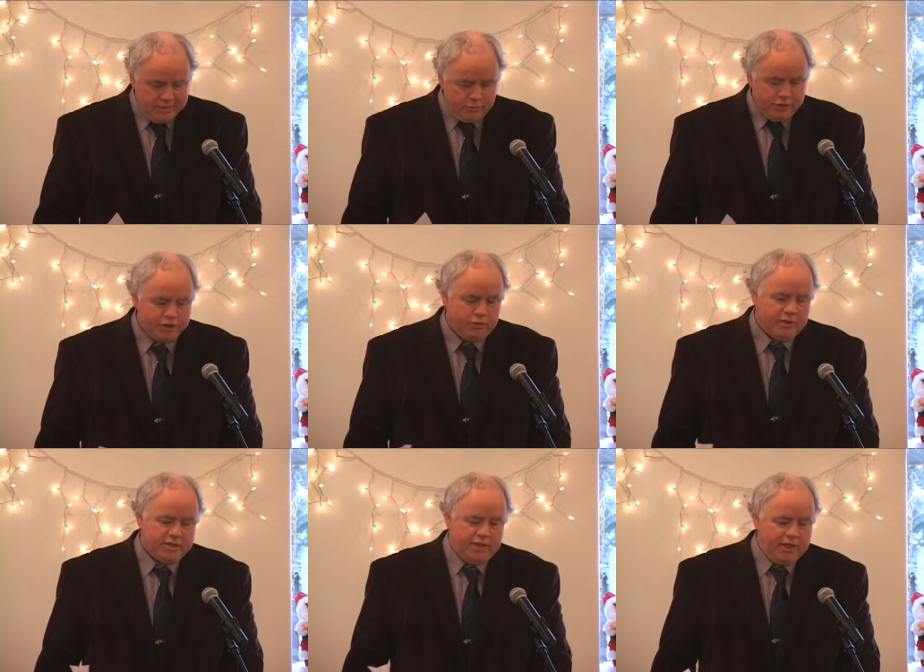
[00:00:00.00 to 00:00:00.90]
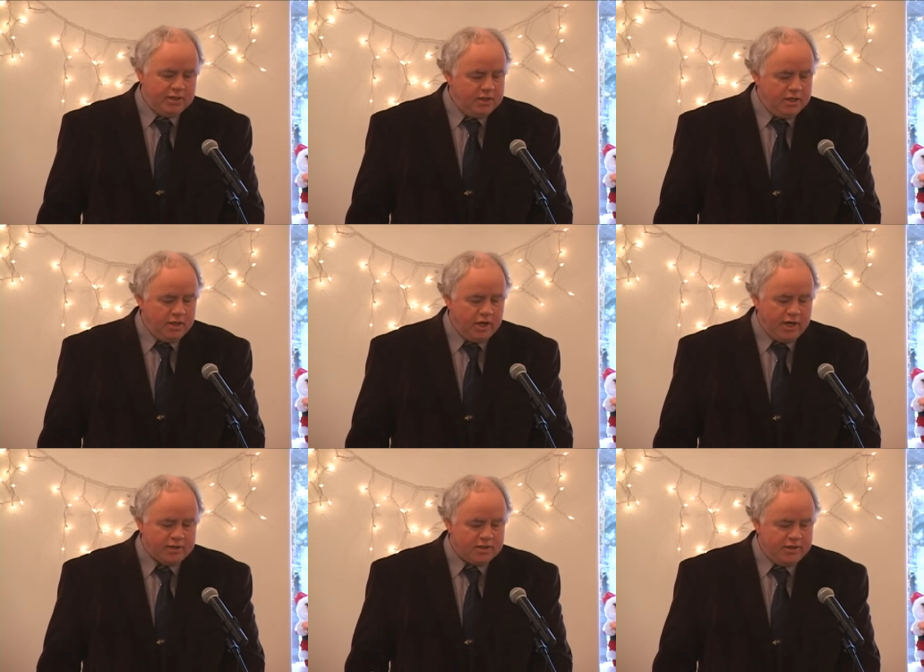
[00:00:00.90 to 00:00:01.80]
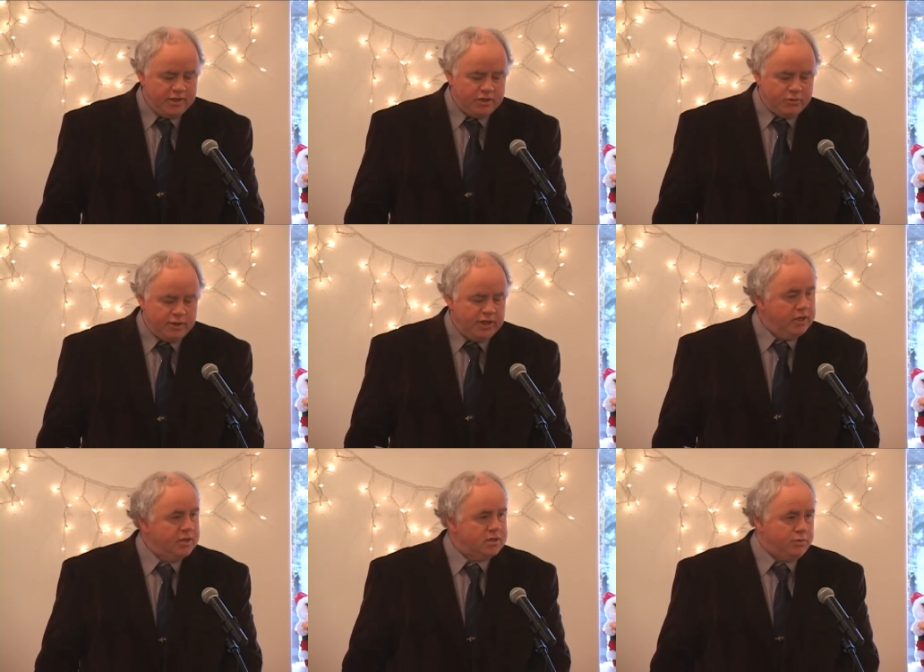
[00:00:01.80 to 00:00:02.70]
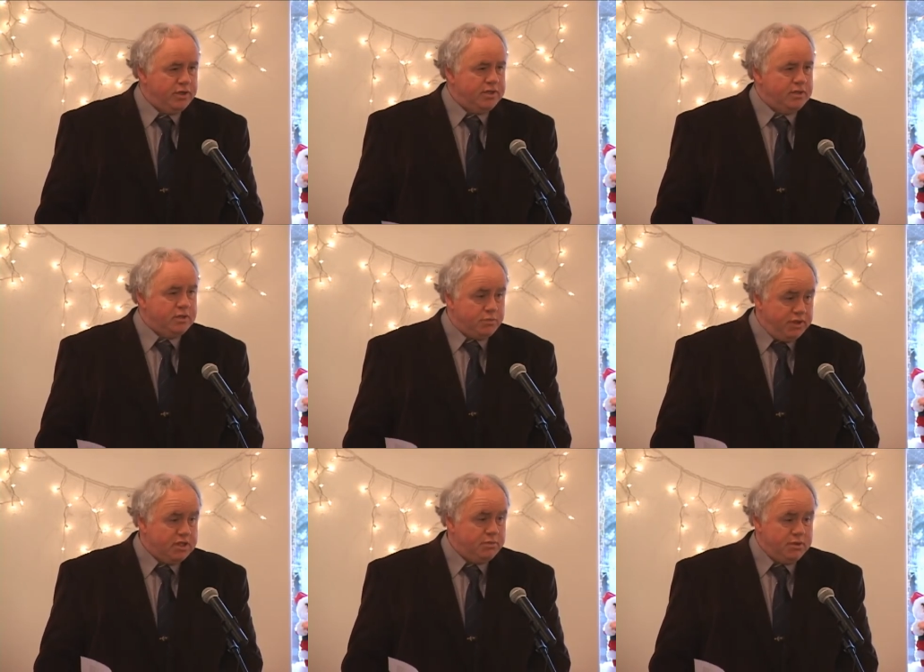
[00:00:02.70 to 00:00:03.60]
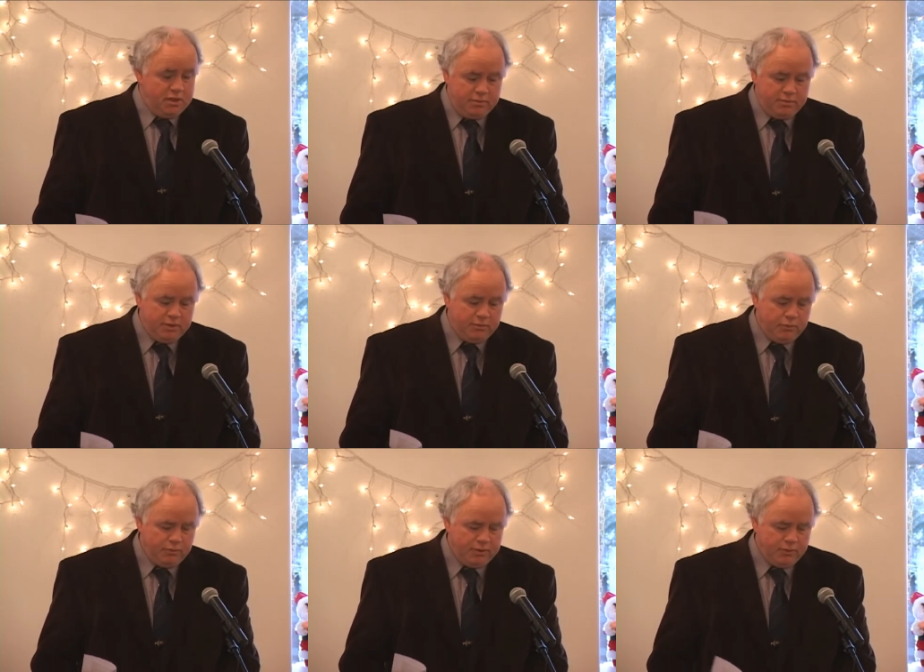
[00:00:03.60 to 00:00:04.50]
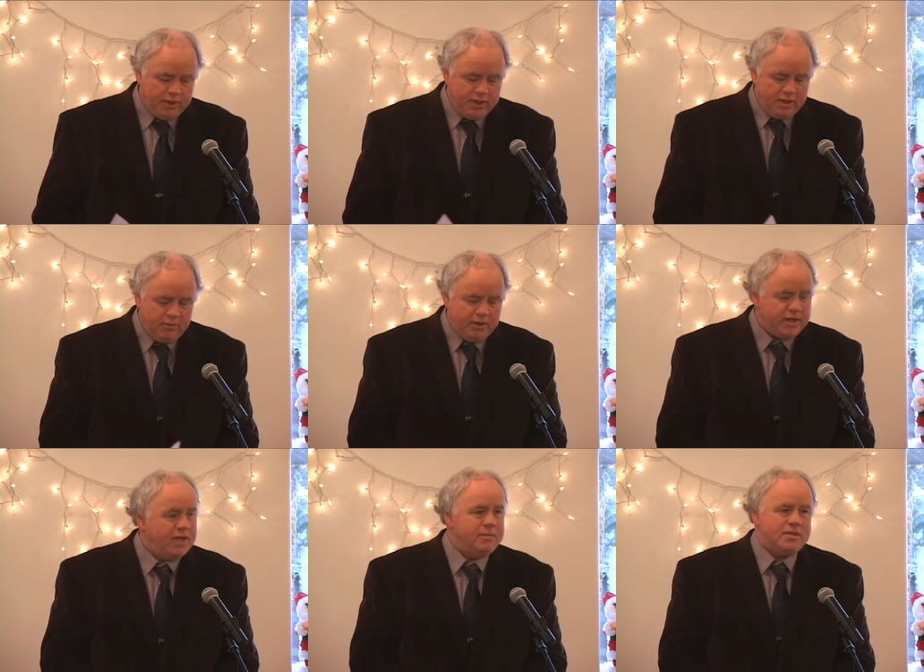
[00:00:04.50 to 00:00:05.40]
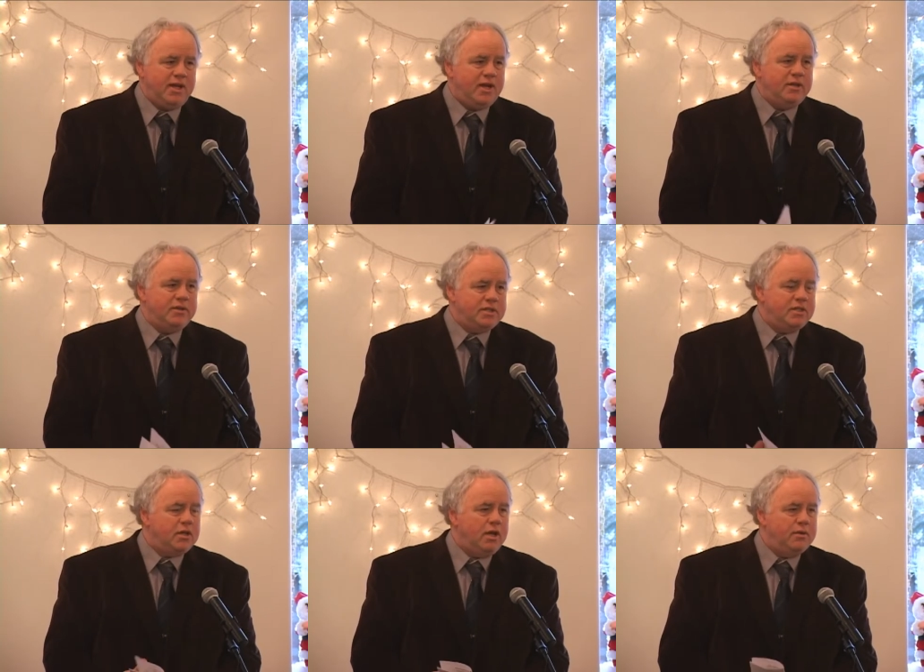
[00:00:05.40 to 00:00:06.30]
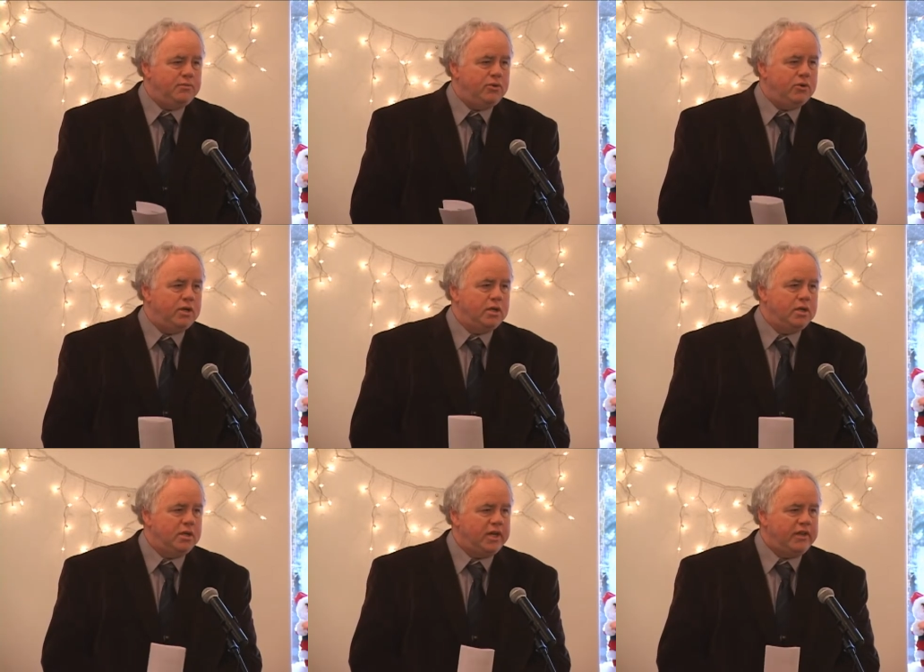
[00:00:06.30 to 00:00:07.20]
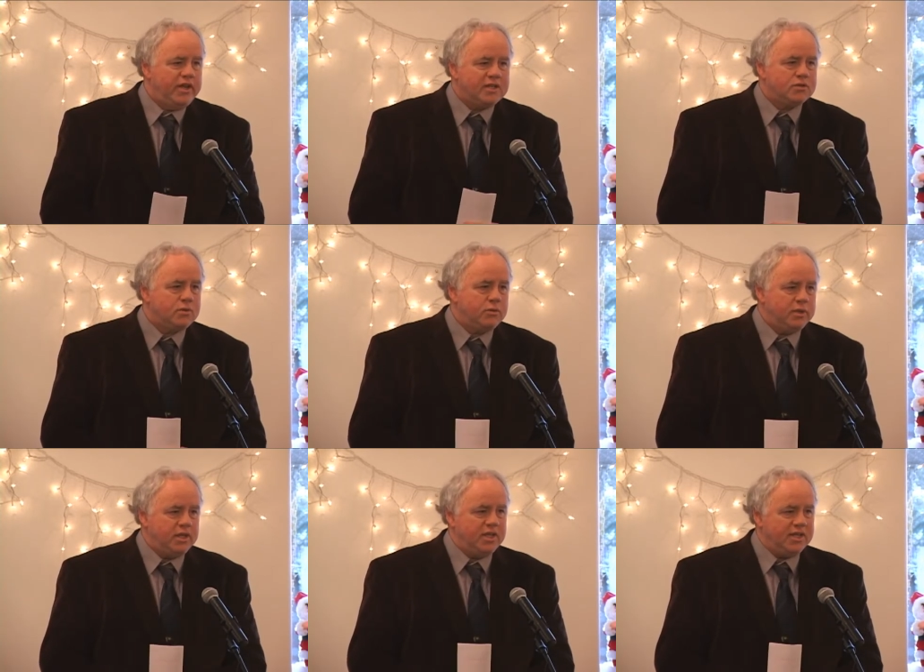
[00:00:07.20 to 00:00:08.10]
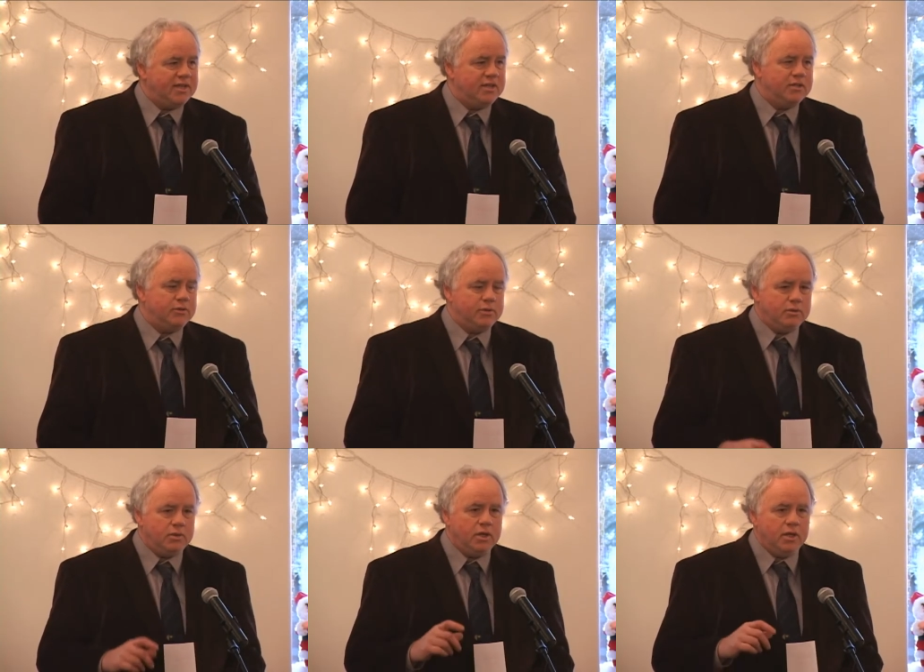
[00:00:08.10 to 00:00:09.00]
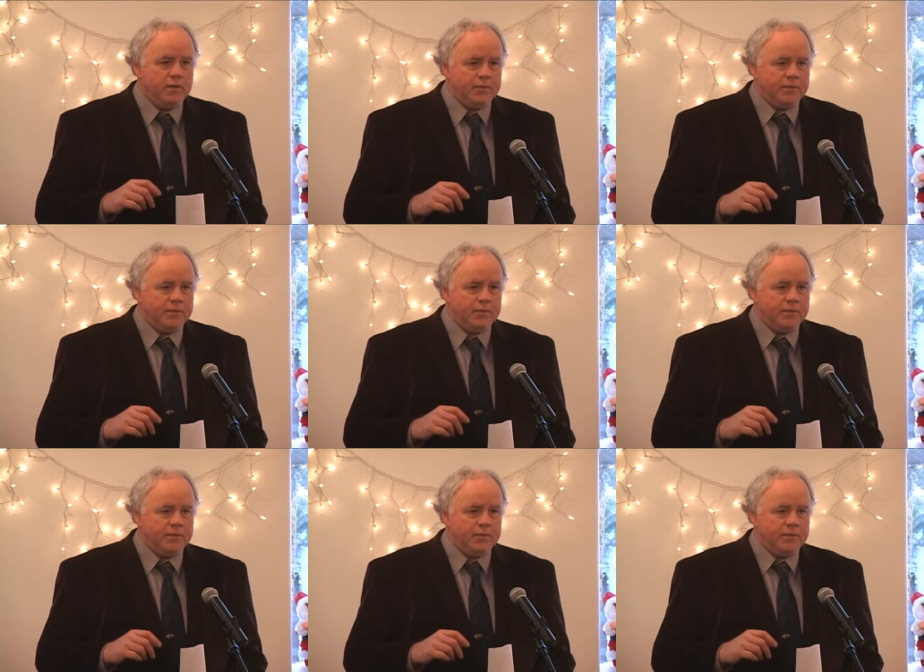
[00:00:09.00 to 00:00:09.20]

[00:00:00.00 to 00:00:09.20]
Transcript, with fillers: The original was at 18 knots and then a 20 knot sprint sprint speed. But but what it, what it comes down to is the time in port. That that's where we get killed. We're we're,